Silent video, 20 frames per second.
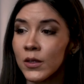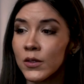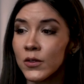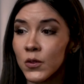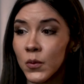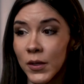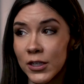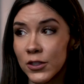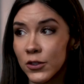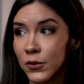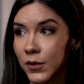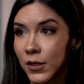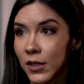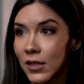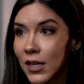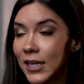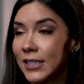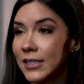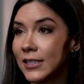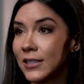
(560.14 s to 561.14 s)
So what I do for
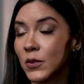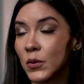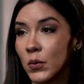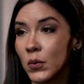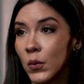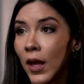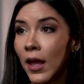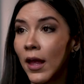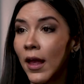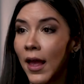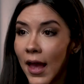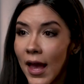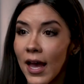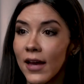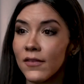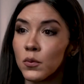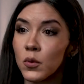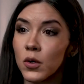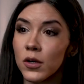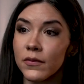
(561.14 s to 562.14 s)
clients who
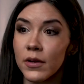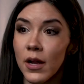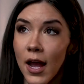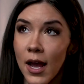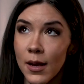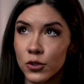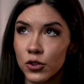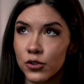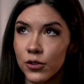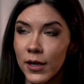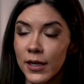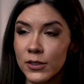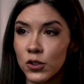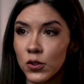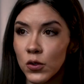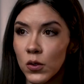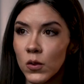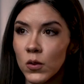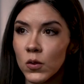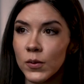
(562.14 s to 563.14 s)
have more of an abstract
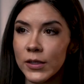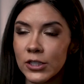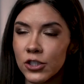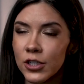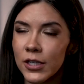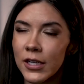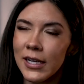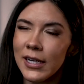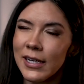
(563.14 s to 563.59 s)
goal, which